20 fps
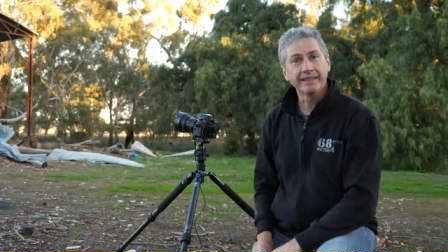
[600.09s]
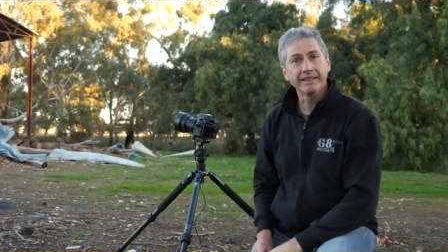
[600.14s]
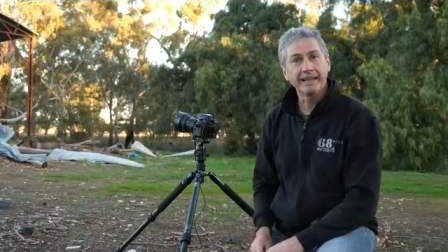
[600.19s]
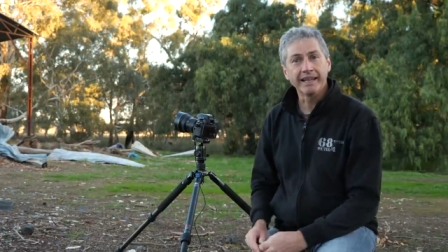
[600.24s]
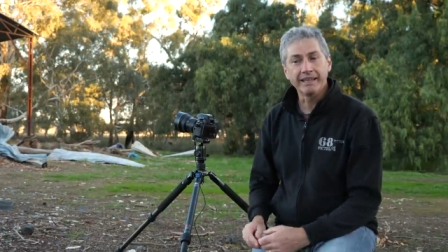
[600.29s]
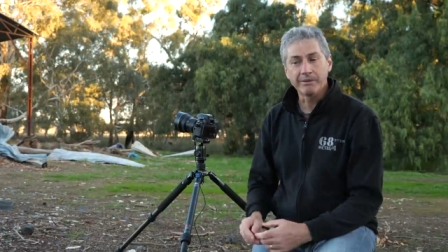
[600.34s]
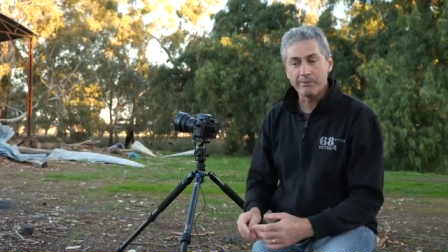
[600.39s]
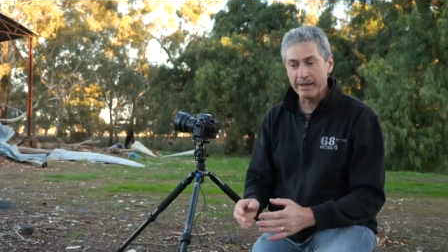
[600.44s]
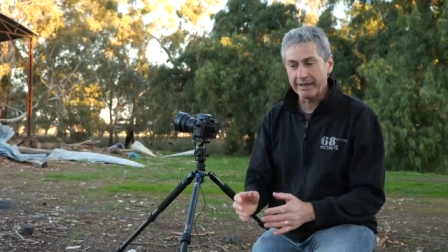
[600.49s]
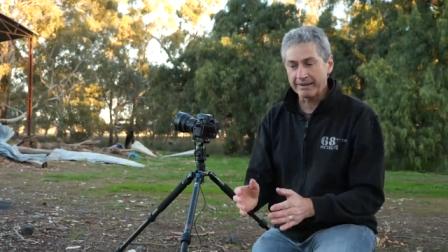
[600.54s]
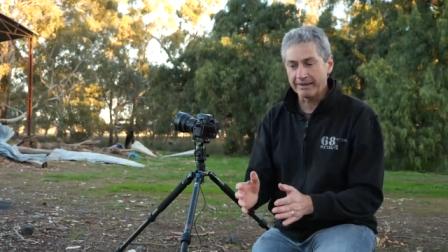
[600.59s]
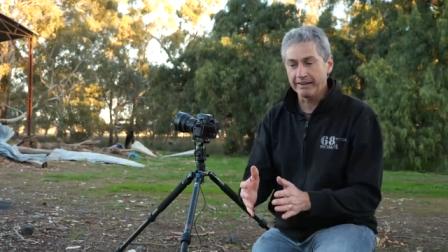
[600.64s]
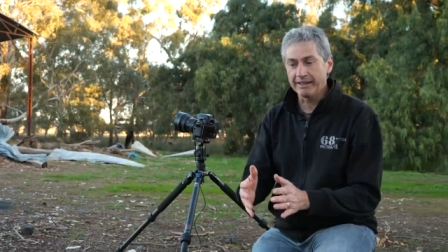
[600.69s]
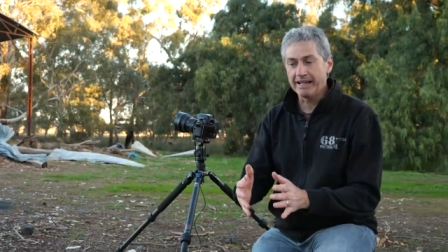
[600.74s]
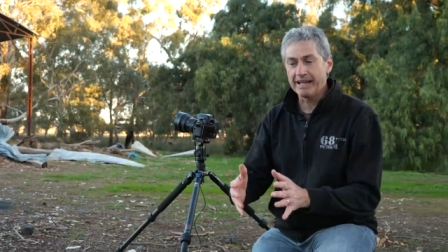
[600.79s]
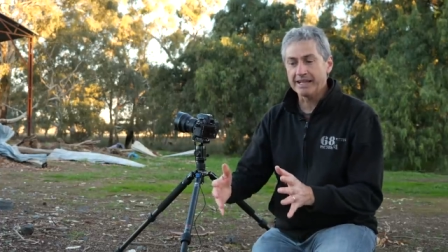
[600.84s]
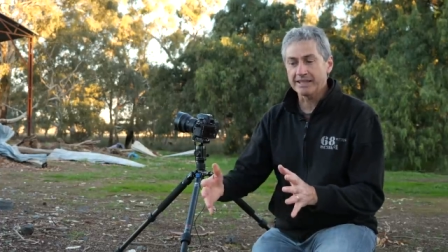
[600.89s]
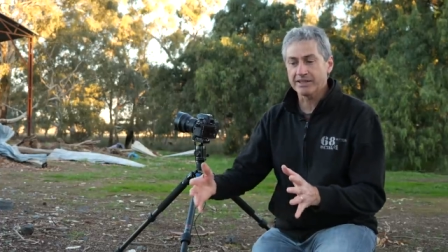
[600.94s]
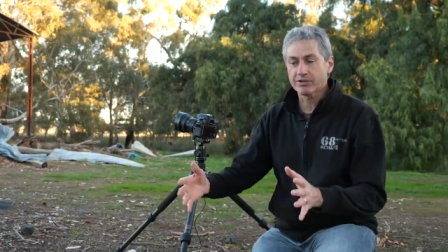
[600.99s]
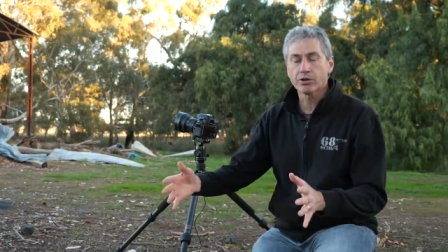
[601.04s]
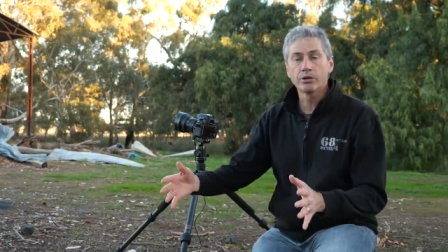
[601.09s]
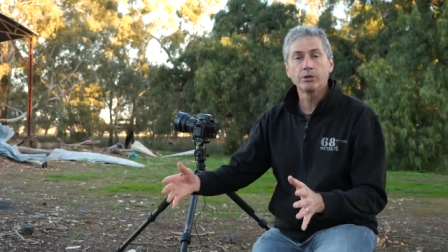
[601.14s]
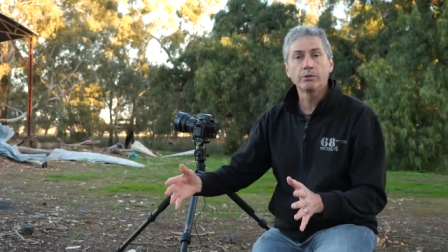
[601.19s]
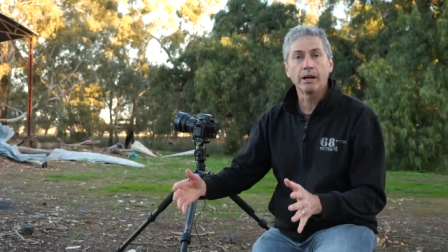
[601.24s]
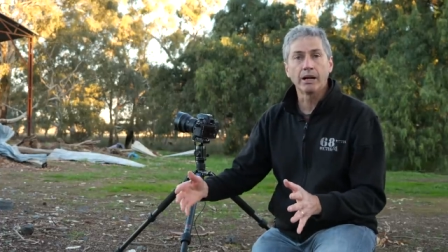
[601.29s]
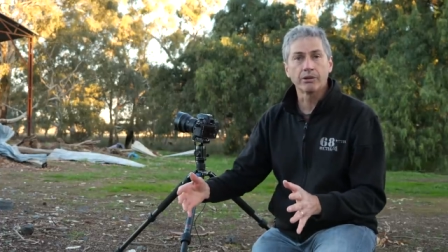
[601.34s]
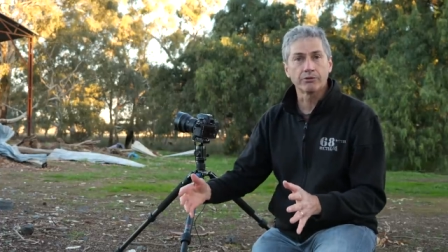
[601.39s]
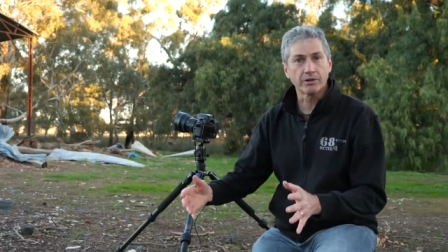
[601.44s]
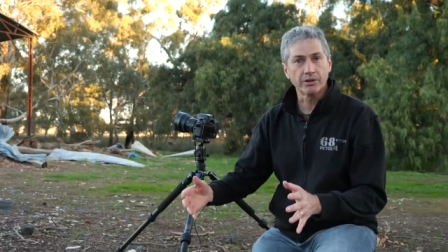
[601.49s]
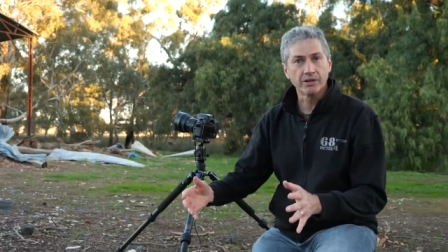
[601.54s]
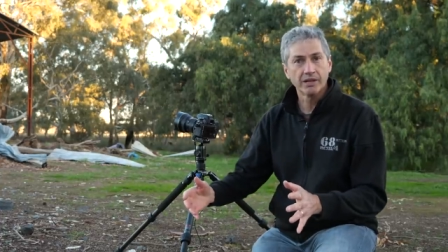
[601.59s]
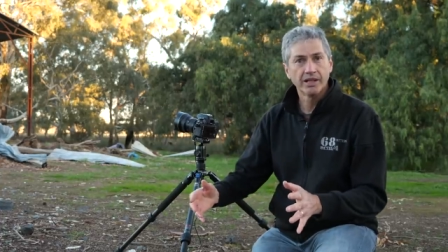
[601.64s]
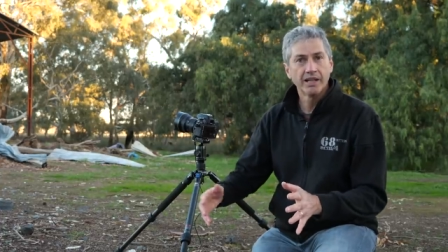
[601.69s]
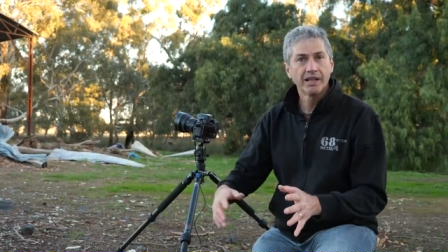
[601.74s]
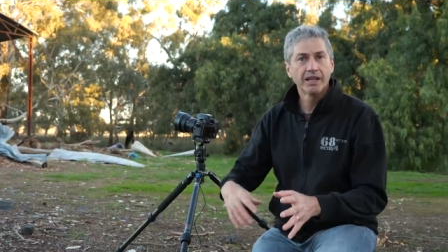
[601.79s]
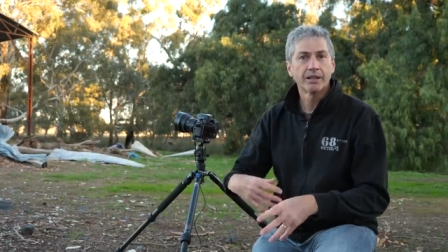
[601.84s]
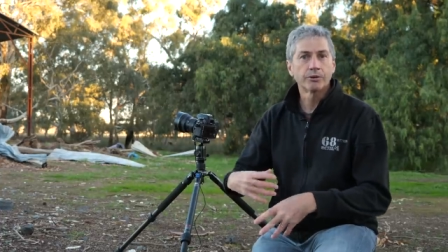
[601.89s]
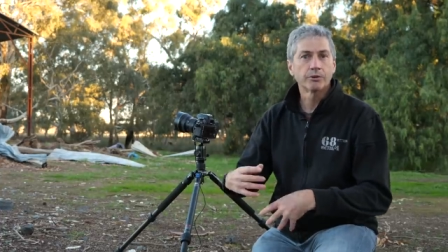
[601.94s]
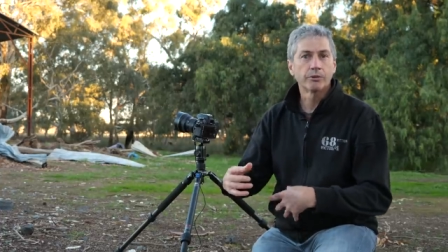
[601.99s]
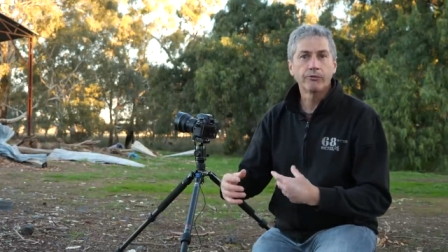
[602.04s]
the, and about the last 200
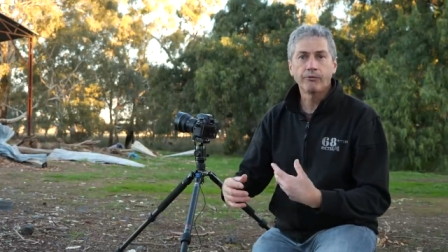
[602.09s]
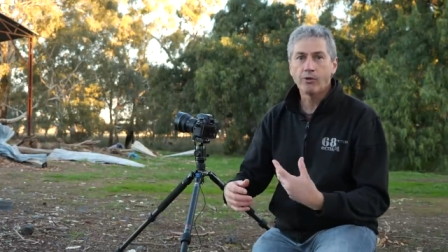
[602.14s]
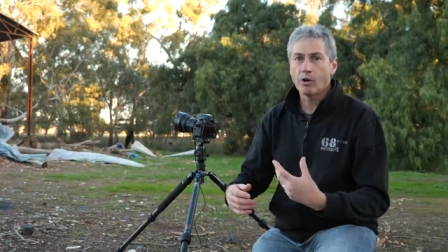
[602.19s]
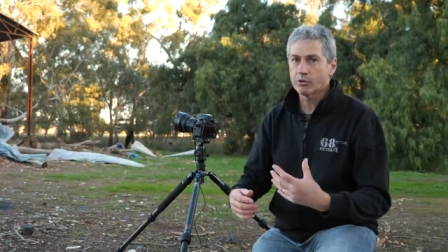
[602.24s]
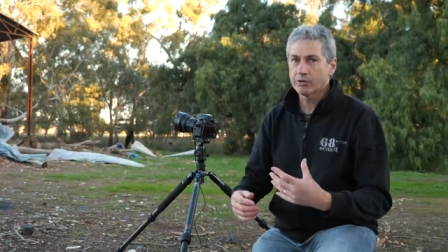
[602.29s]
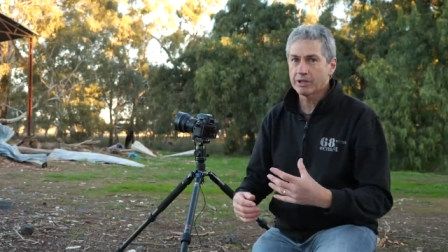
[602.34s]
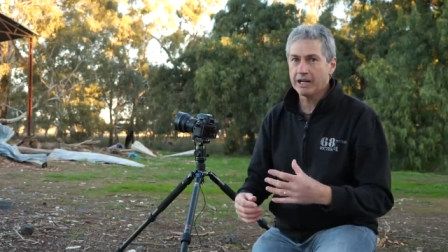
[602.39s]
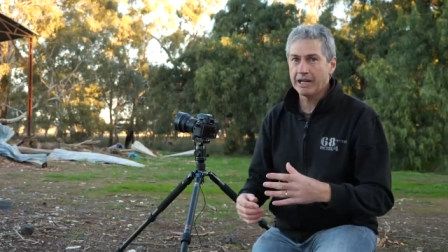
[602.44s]
are all fogged